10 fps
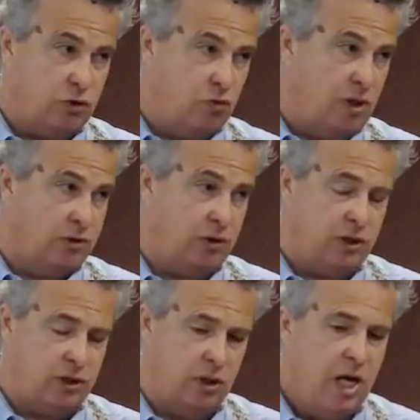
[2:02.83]
well to
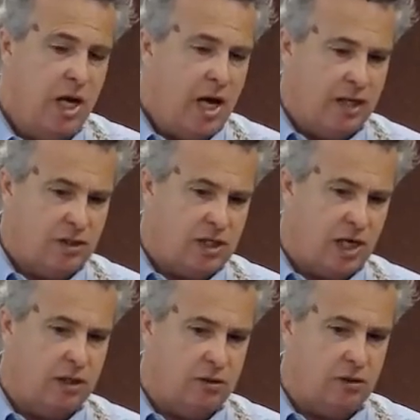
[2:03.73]
listen. And
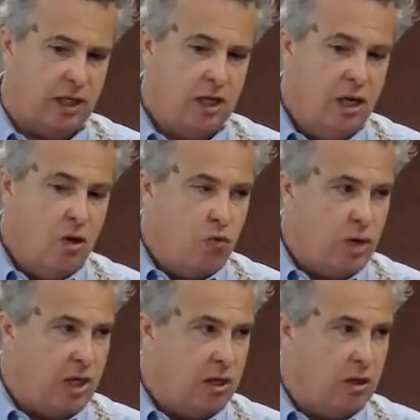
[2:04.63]
secondly,
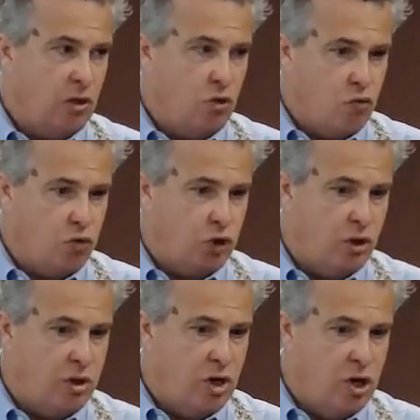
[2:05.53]
we
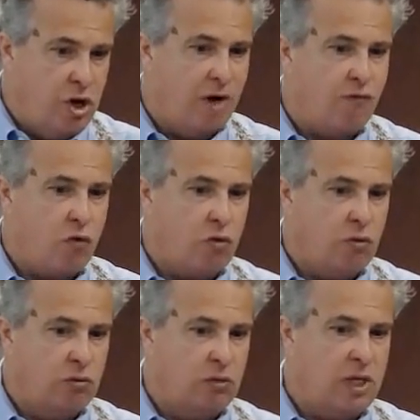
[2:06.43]
should never
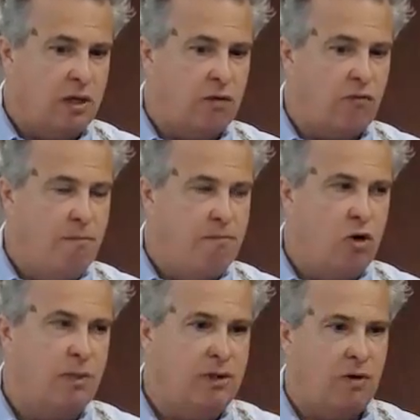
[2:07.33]
live a
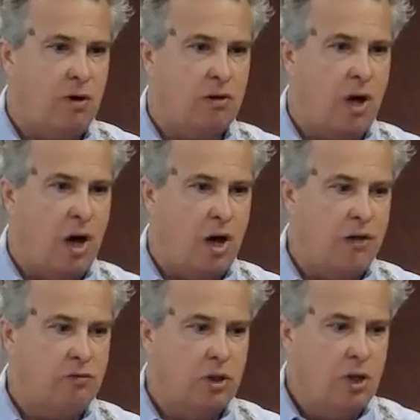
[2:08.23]
moment of our
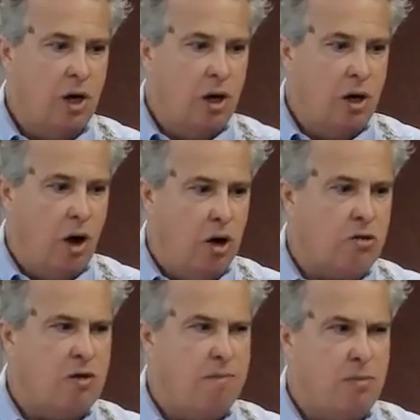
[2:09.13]
lives
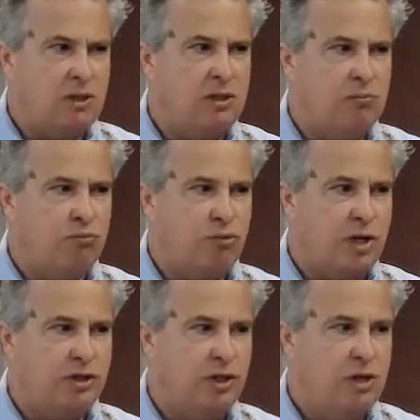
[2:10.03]
under the
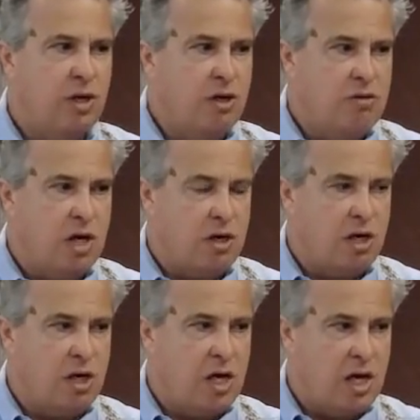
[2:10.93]
misimpression that
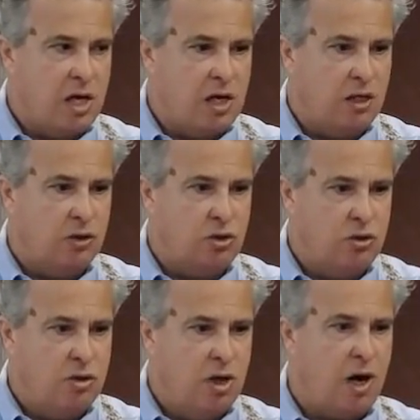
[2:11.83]
it
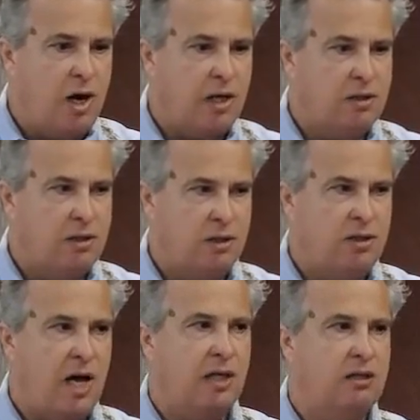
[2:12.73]
is not the
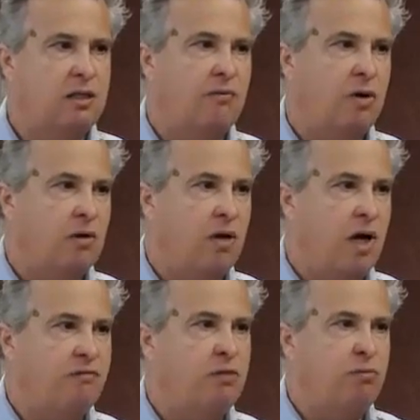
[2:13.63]
status of our
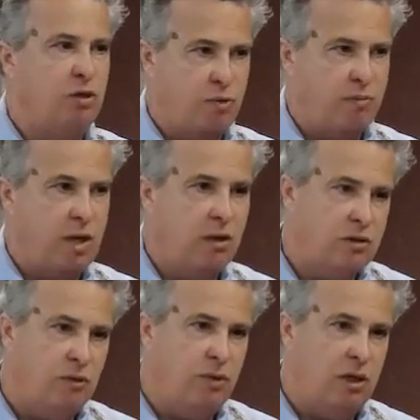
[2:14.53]
life to be
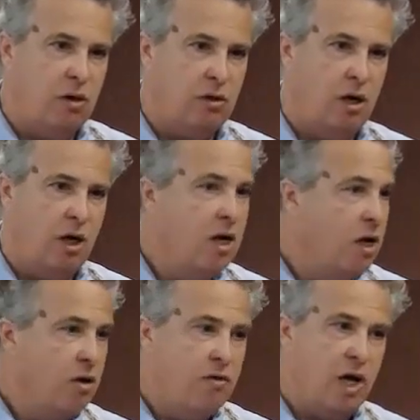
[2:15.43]
prepared to meet our God.
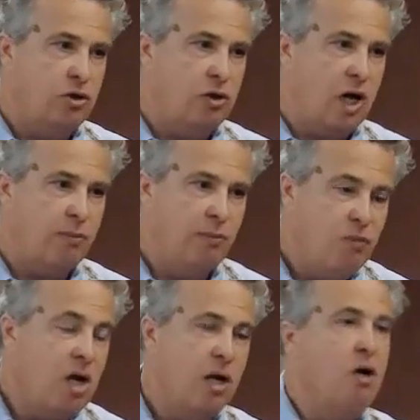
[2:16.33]
That should happen.
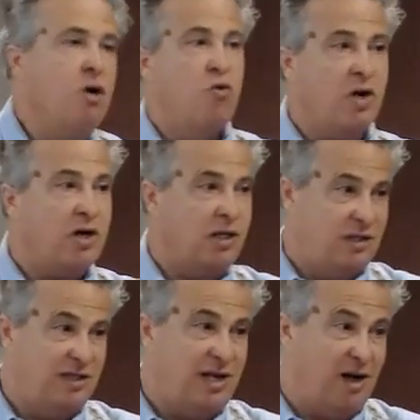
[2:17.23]
Now, we're going to
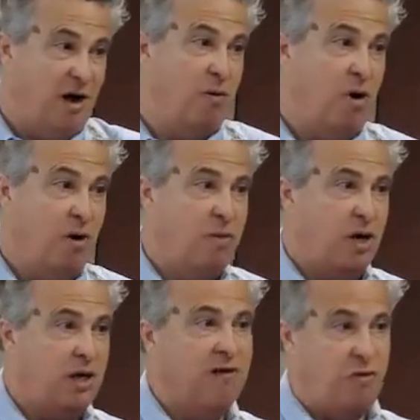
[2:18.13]
see a, a,
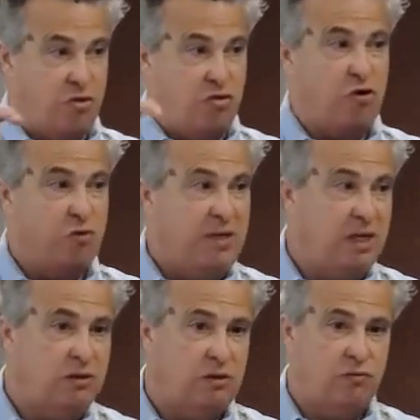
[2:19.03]
a kind of a third
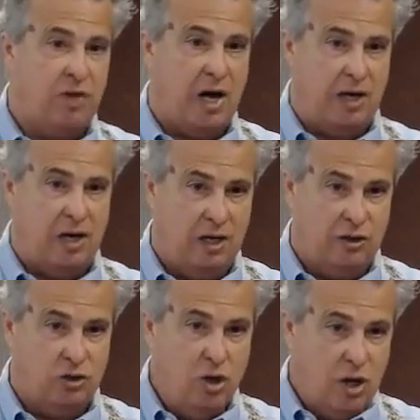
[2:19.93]
piece of that
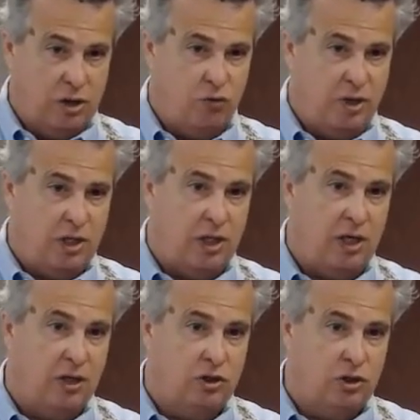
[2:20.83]
as, as we get
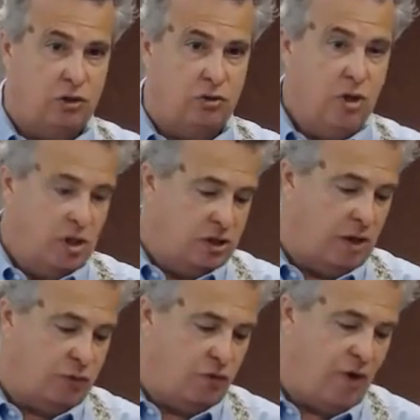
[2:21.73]
into
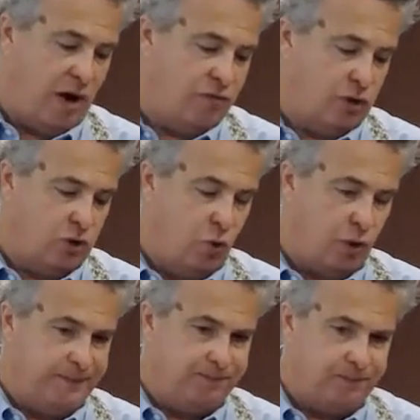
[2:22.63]
chapter 5 this
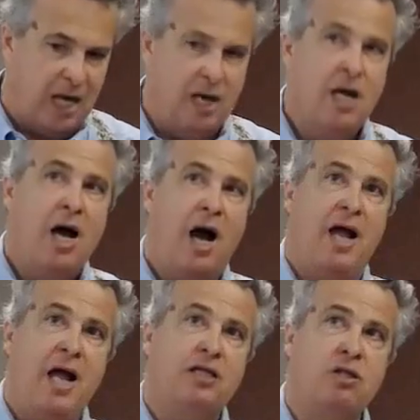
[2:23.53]
morning. And I
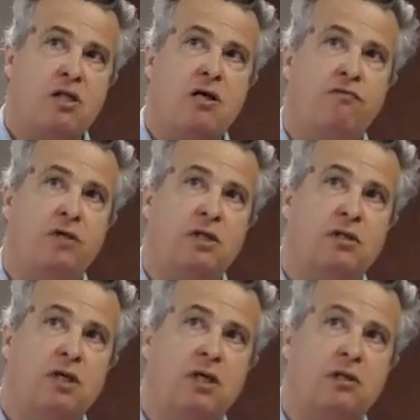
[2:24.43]
hate to think of
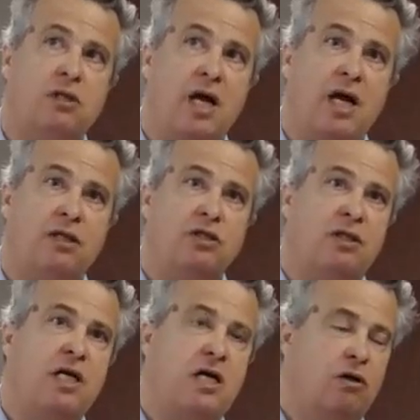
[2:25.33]
these things as
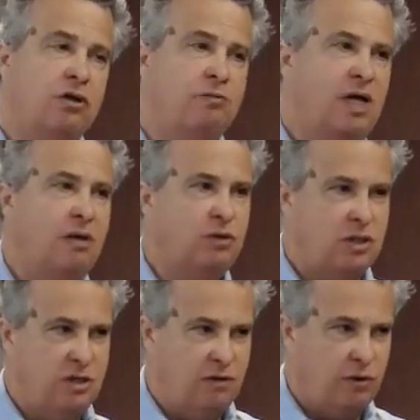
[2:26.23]
linear. Sometimes
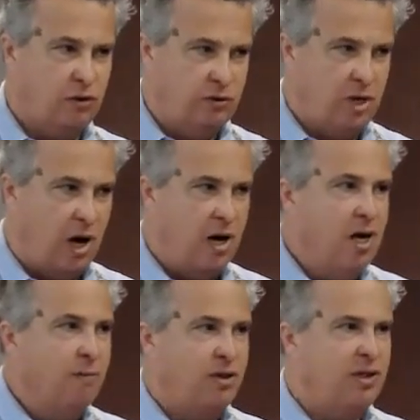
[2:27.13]
it's difficult not.
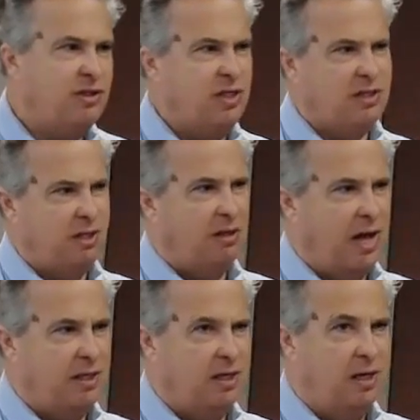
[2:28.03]
But this isn't
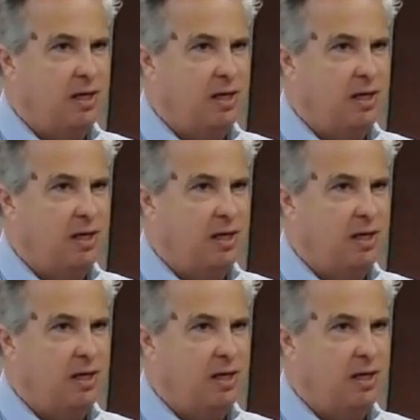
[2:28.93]
like uh,